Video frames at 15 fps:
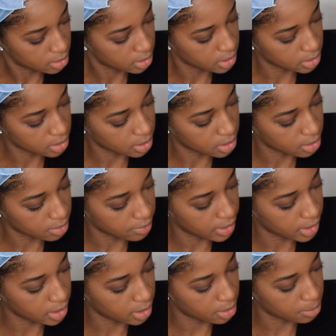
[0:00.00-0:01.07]
This color
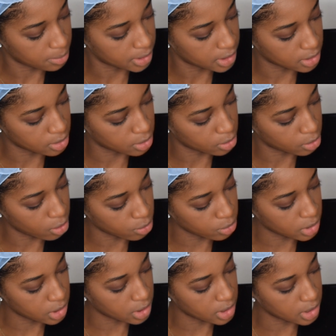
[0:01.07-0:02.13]
right here, because it's
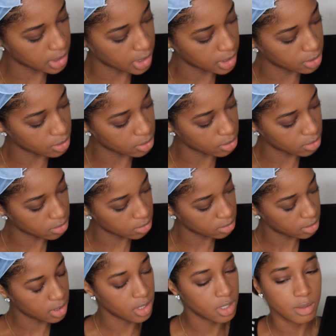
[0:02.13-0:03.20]
close to skin tone.
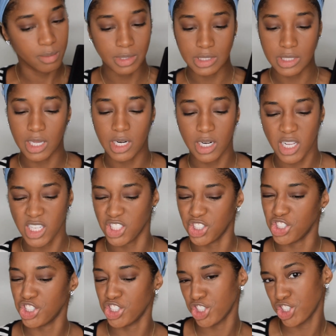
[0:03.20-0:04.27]
It's got a nice
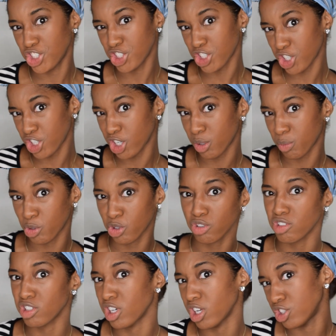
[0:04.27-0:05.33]
shimmer,
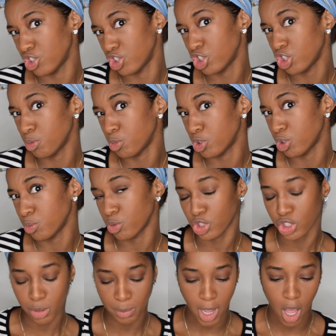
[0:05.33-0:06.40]
nice
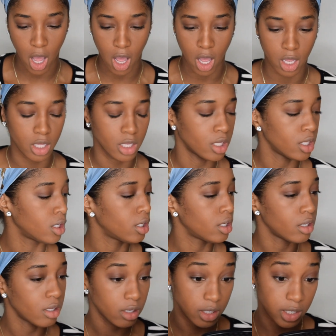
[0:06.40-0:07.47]
shimmer.
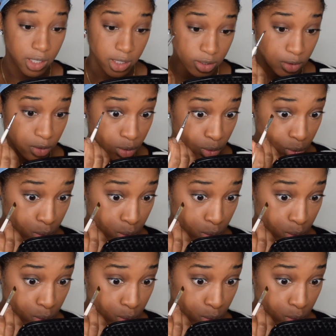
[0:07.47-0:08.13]
Okay, so